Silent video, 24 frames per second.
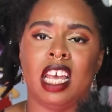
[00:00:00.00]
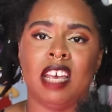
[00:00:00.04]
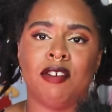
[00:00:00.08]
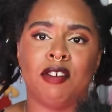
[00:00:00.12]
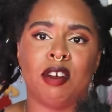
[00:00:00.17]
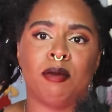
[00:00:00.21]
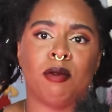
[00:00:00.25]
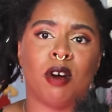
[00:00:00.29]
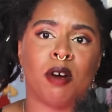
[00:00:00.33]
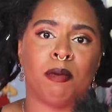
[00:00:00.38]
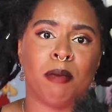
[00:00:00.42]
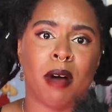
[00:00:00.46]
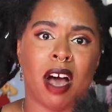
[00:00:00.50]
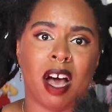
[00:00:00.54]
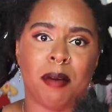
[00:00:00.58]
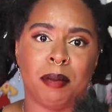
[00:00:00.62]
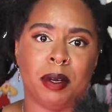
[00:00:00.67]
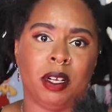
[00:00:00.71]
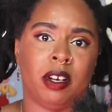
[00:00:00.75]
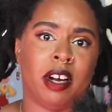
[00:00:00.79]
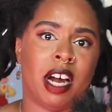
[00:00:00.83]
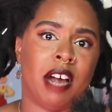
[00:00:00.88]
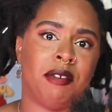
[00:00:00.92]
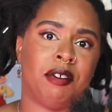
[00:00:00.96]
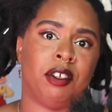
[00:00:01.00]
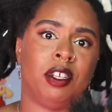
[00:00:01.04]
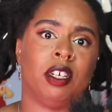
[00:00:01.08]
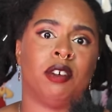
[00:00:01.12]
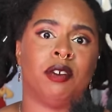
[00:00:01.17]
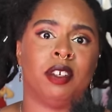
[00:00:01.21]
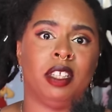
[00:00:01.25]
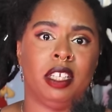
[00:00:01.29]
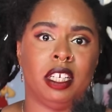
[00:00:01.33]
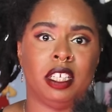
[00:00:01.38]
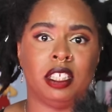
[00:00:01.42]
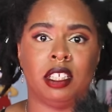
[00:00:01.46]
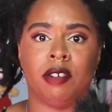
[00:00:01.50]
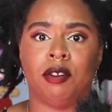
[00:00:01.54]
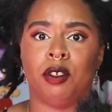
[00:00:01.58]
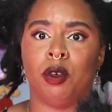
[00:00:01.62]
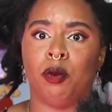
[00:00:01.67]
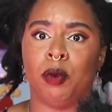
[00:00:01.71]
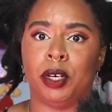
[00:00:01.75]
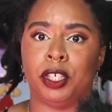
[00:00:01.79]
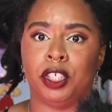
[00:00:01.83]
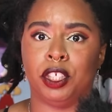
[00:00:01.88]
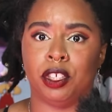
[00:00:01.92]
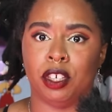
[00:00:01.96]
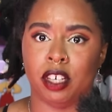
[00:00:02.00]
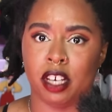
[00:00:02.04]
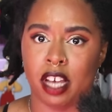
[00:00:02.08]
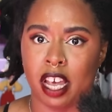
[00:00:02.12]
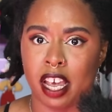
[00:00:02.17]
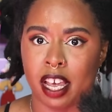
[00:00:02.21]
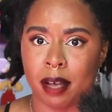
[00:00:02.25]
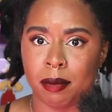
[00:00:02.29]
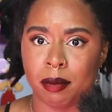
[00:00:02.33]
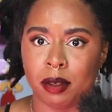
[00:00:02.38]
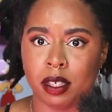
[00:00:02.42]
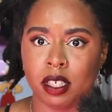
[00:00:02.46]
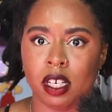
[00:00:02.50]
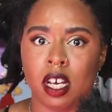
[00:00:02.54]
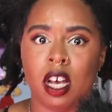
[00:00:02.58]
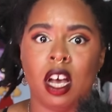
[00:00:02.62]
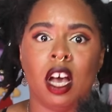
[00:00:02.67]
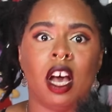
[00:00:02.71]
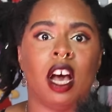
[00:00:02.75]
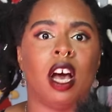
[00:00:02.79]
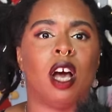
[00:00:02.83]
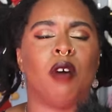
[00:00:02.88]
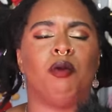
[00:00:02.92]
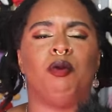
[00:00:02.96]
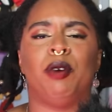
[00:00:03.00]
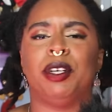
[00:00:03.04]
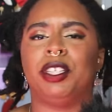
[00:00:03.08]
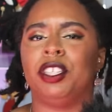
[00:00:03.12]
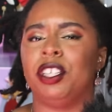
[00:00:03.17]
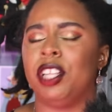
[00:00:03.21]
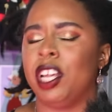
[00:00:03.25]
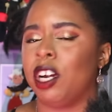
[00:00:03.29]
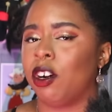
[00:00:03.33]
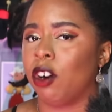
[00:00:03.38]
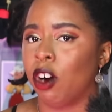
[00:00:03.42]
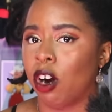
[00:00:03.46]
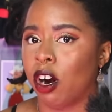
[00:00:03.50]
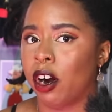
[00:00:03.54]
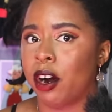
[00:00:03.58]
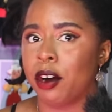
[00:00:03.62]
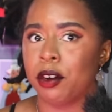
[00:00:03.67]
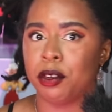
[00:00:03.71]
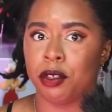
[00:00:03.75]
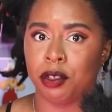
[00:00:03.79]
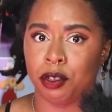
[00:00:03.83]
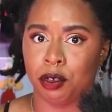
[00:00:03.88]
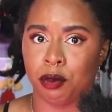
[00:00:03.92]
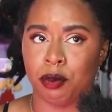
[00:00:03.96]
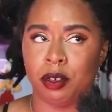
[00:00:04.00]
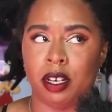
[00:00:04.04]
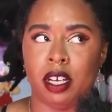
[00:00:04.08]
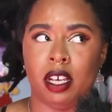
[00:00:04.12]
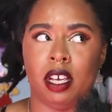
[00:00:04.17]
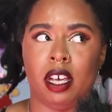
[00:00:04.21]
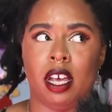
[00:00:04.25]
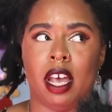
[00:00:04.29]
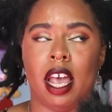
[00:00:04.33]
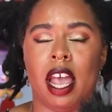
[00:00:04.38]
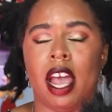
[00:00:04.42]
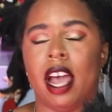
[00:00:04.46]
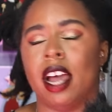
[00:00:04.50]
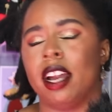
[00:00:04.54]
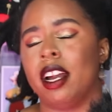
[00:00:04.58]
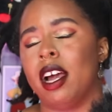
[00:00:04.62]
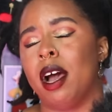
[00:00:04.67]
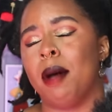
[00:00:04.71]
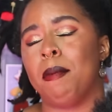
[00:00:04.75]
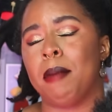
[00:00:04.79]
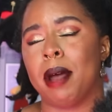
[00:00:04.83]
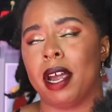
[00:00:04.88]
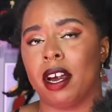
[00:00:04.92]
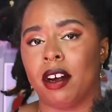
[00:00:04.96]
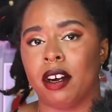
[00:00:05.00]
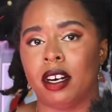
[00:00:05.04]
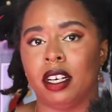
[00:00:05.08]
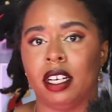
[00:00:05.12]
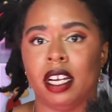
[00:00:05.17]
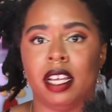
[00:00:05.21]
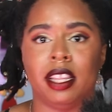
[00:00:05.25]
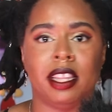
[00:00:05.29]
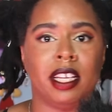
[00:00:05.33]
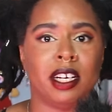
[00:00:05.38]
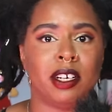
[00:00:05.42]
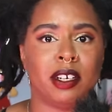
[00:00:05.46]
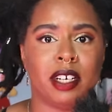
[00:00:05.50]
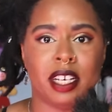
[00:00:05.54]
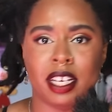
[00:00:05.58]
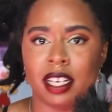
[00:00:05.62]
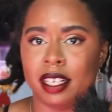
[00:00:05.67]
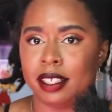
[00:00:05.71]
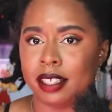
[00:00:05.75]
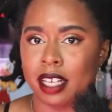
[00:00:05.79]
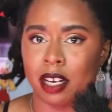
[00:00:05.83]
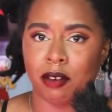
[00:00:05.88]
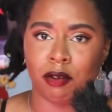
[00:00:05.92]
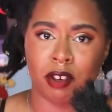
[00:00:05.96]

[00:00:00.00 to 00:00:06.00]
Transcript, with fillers: even more popular after the release of The Witcher games, of which there are three, and apparently there is a